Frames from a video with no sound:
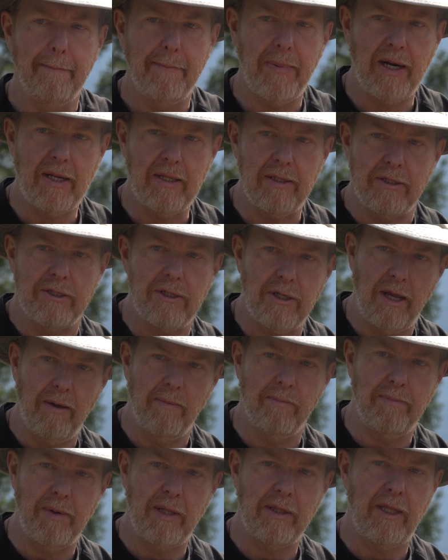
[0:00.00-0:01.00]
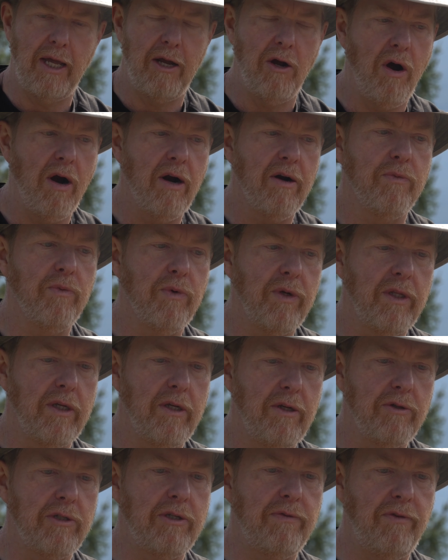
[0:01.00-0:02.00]
But they are really
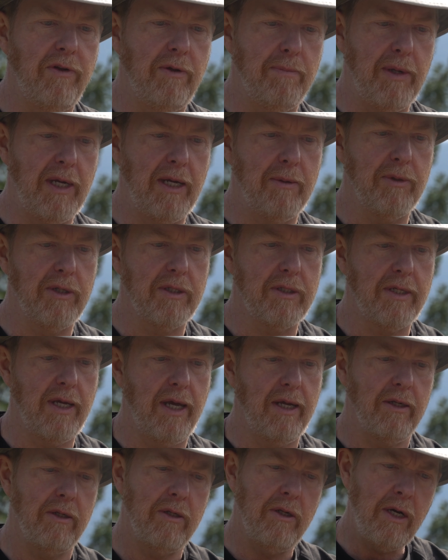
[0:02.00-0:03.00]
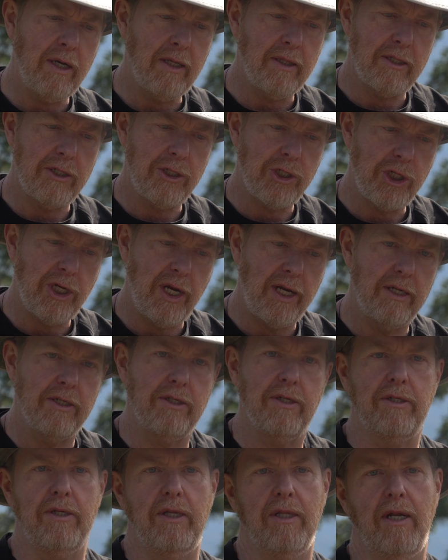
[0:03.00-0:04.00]
useful in being able to say, look at the
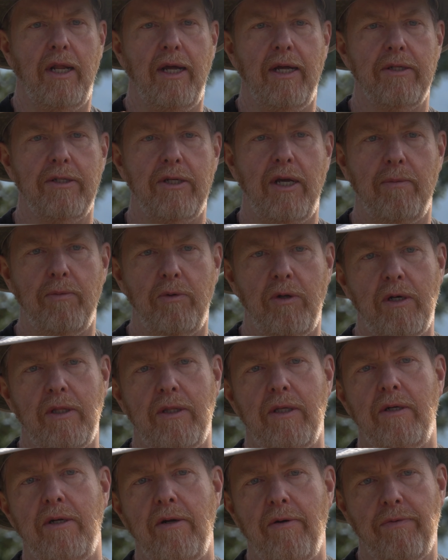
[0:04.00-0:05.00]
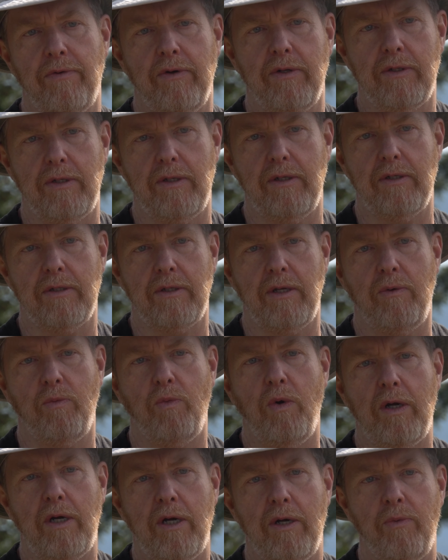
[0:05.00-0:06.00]
changes in the landscape, look at the differences, and
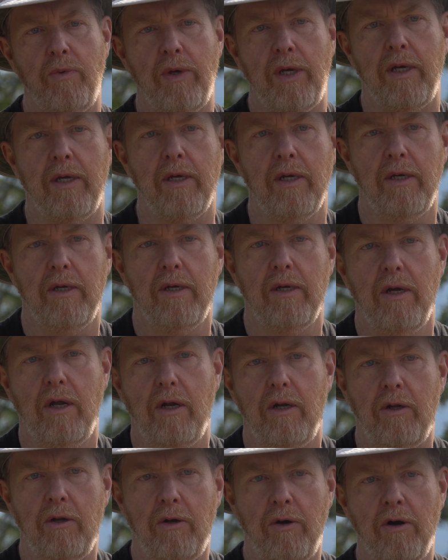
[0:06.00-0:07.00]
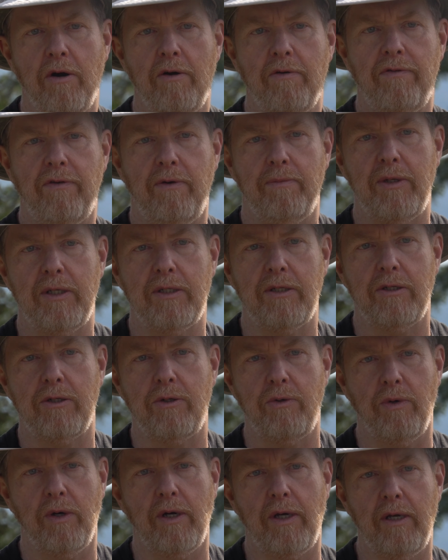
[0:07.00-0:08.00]
what can we learn from these
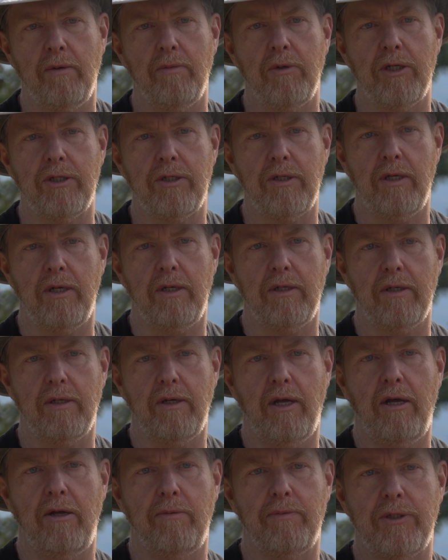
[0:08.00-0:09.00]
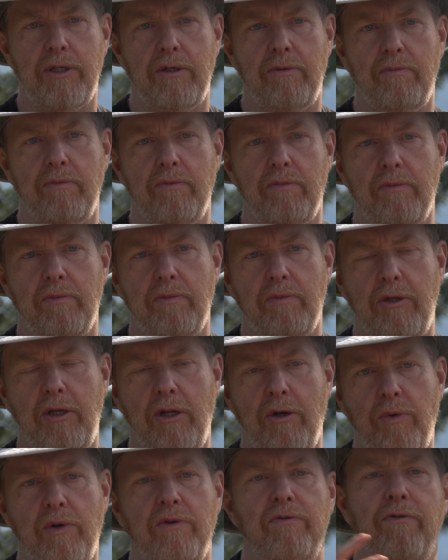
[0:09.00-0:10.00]
historic images that helps
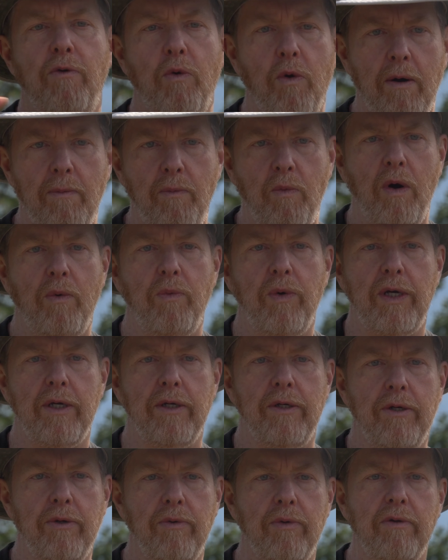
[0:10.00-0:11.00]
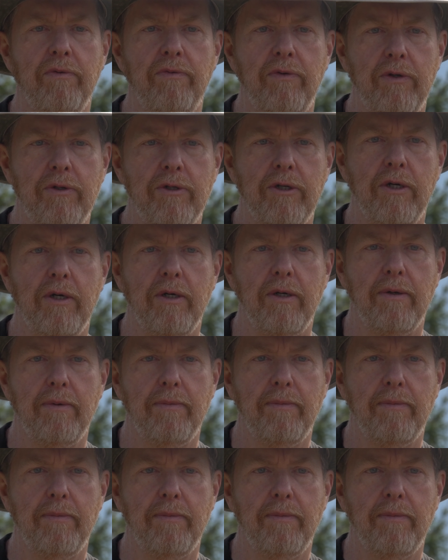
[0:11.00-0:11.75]
inform what we can do in the future.